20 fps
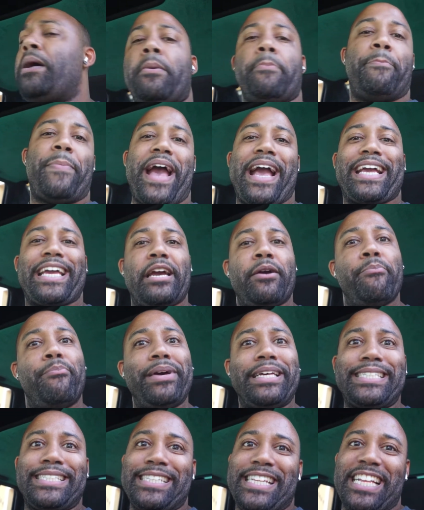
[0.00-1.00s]
Back in
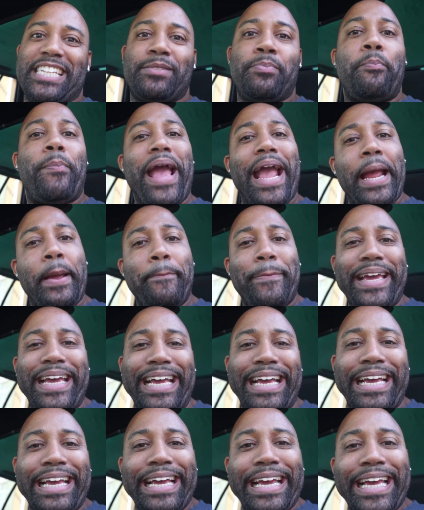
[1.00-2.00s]
business,
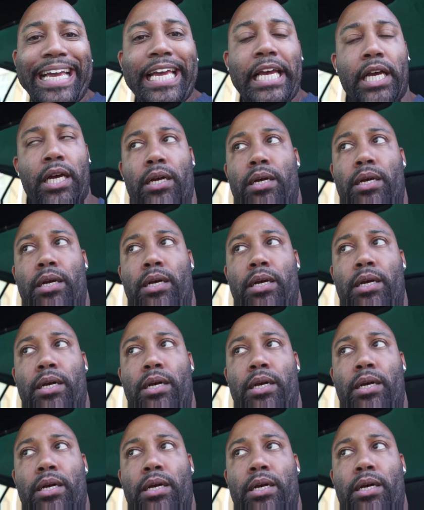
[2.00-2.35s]
baby.